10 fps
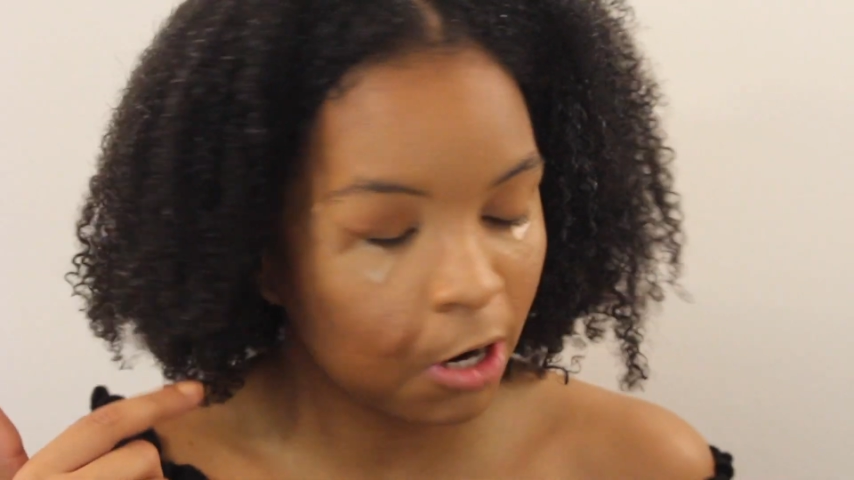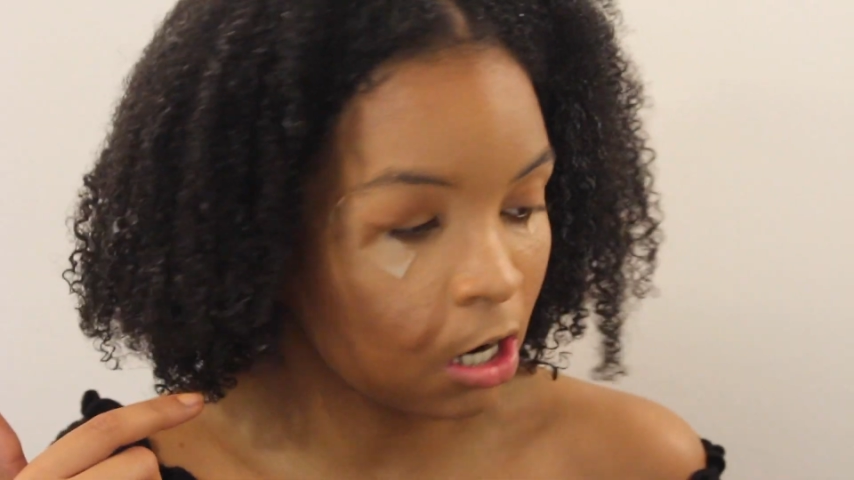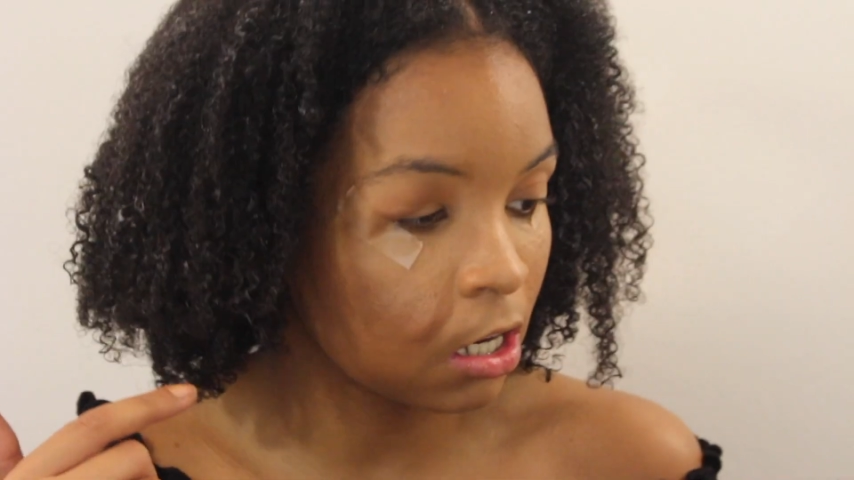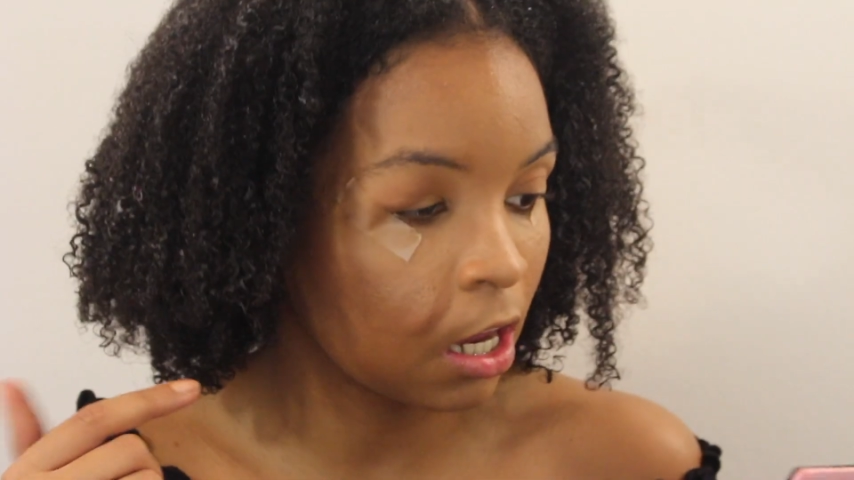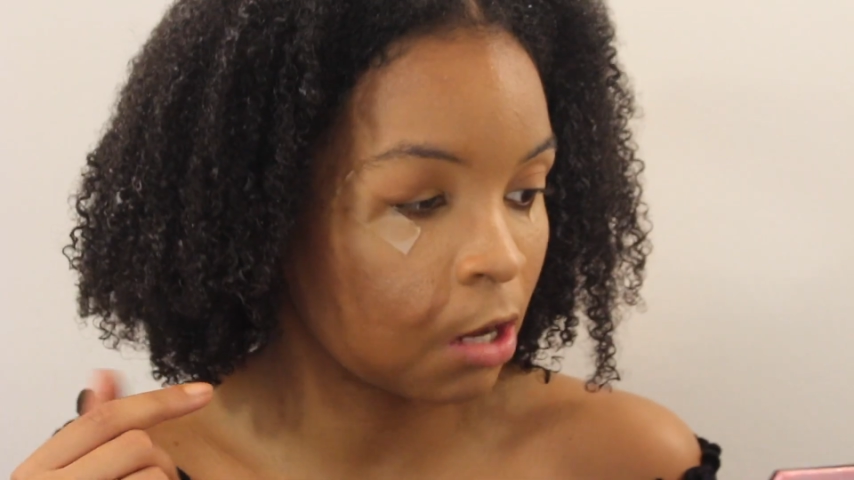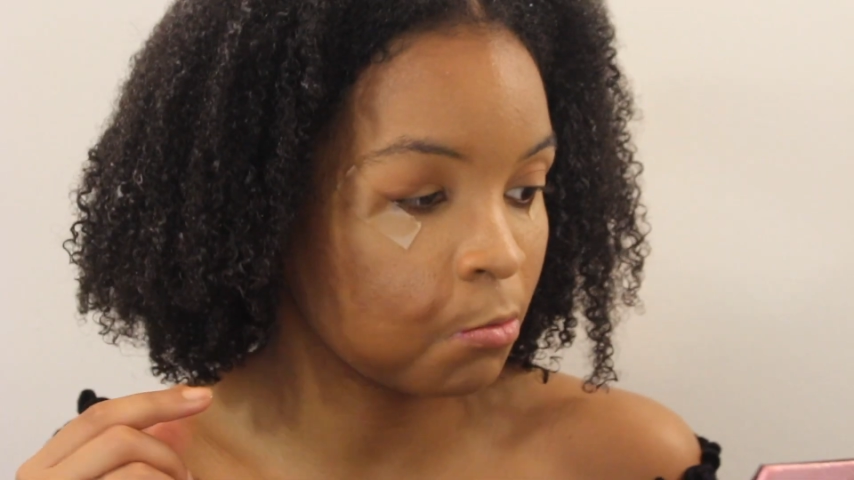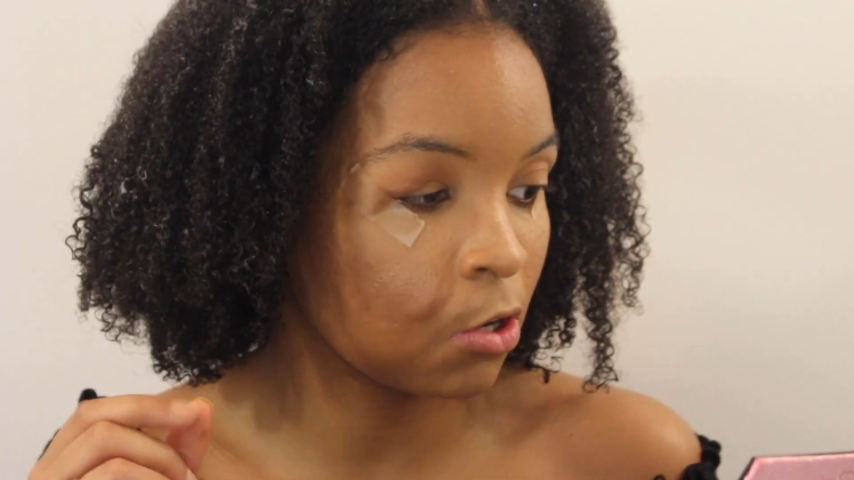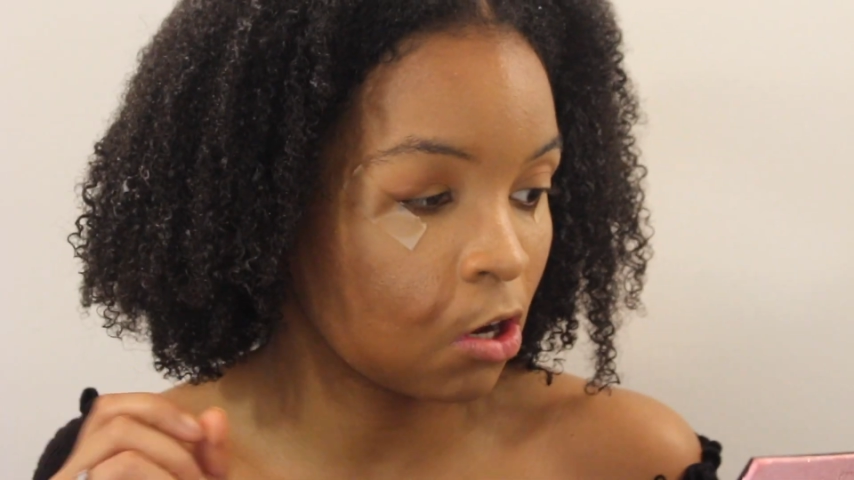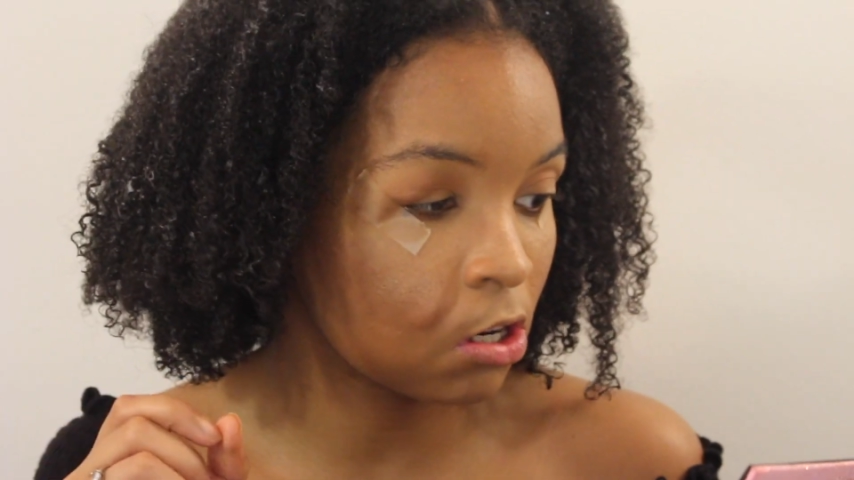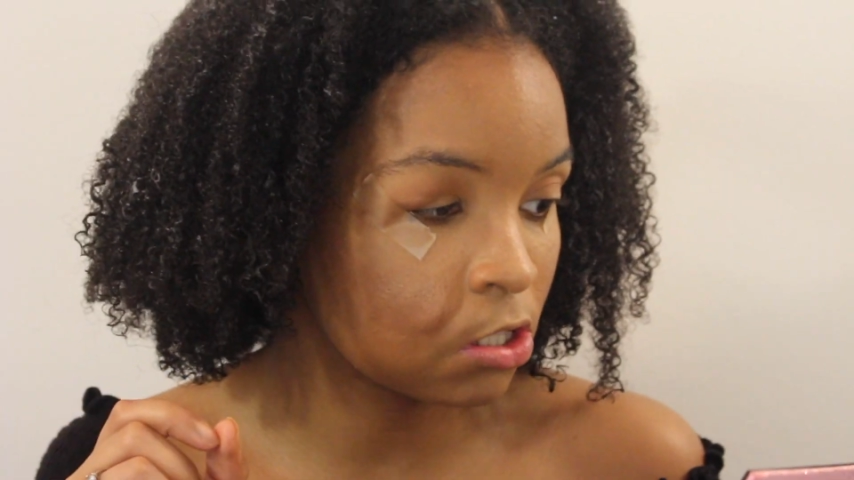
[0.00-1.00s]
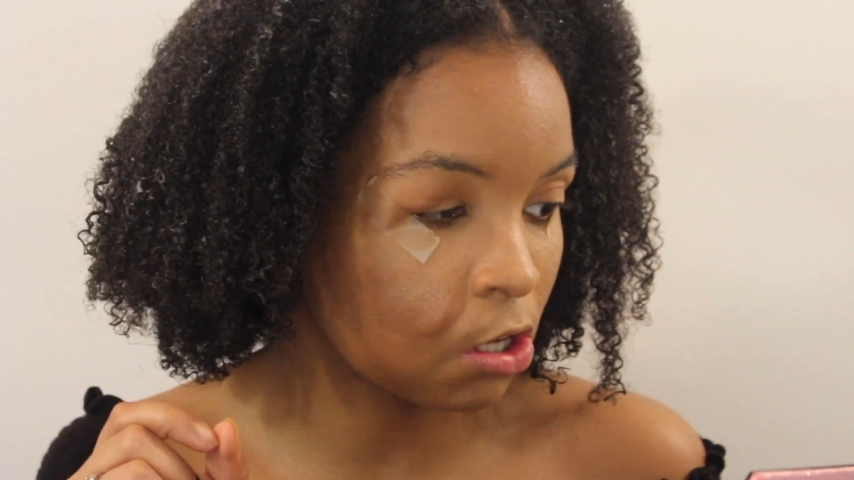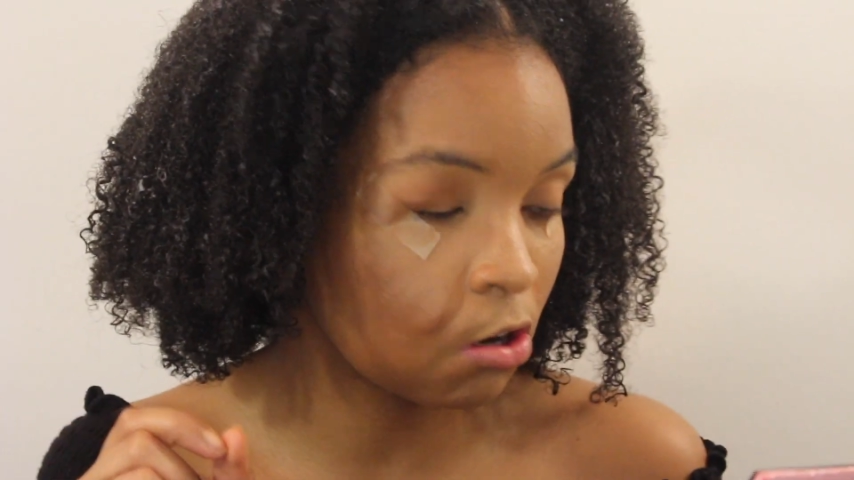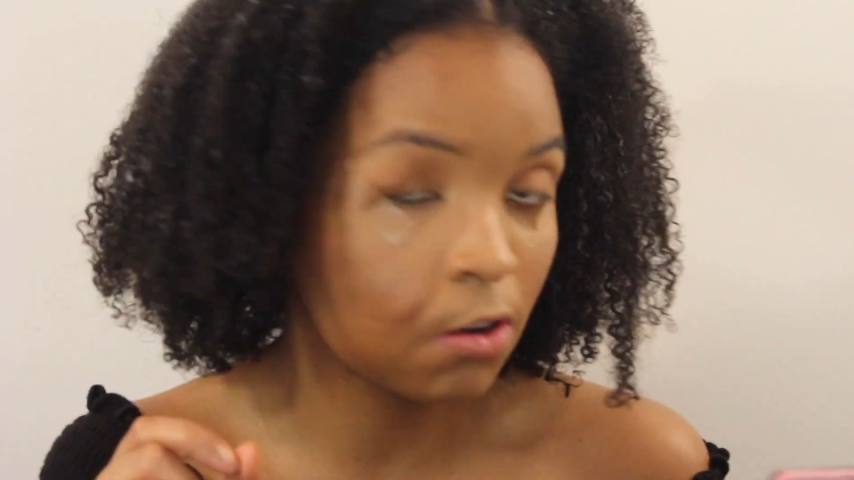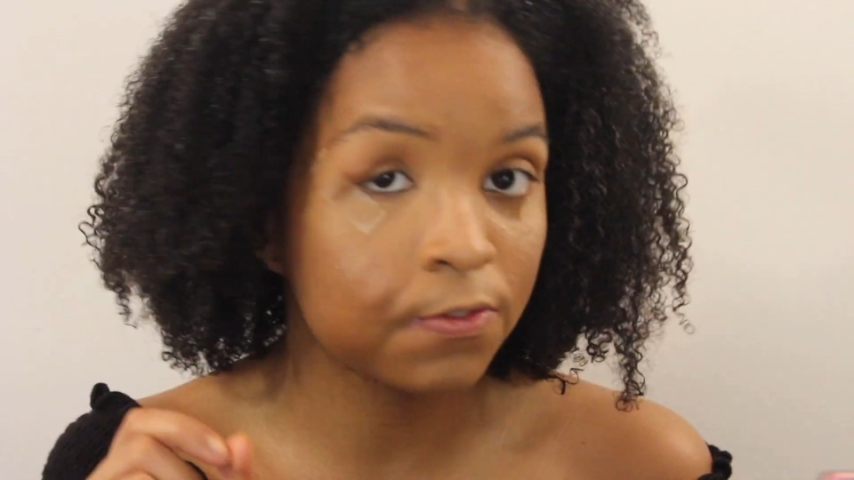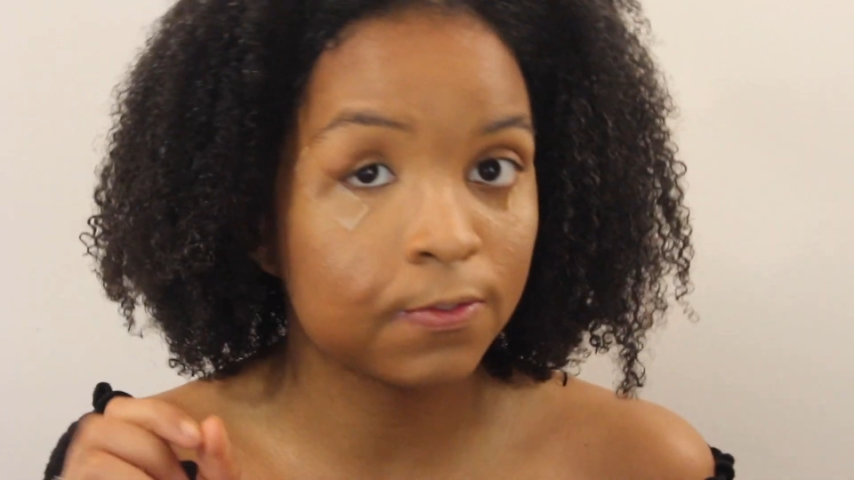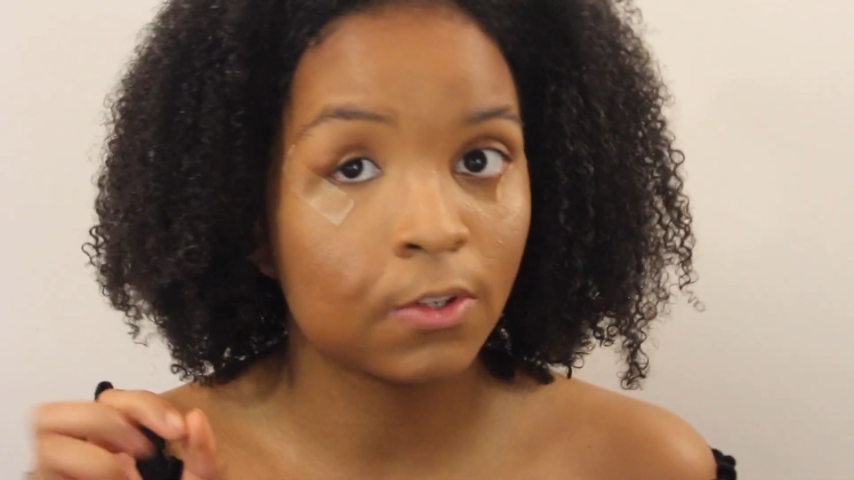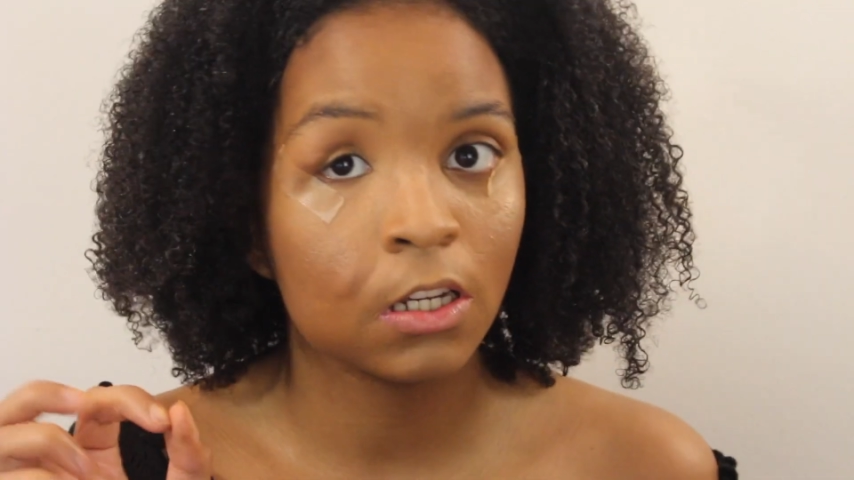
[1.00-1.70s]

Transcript: part, and we're gonna start off